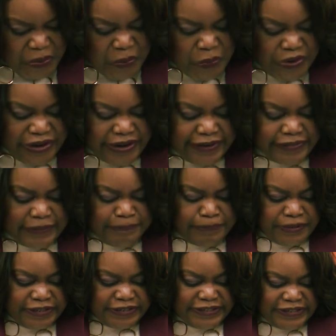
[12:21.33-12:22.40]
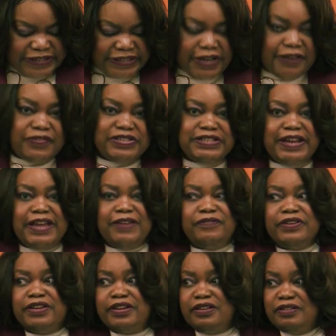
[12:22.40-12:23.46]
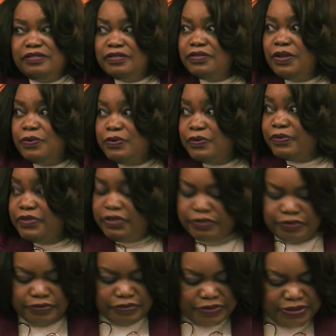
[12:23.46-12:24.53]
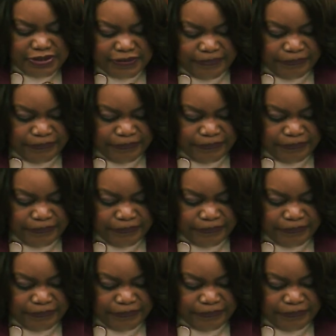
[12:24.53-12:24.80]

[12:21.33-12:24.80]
We're in the business of saving local news.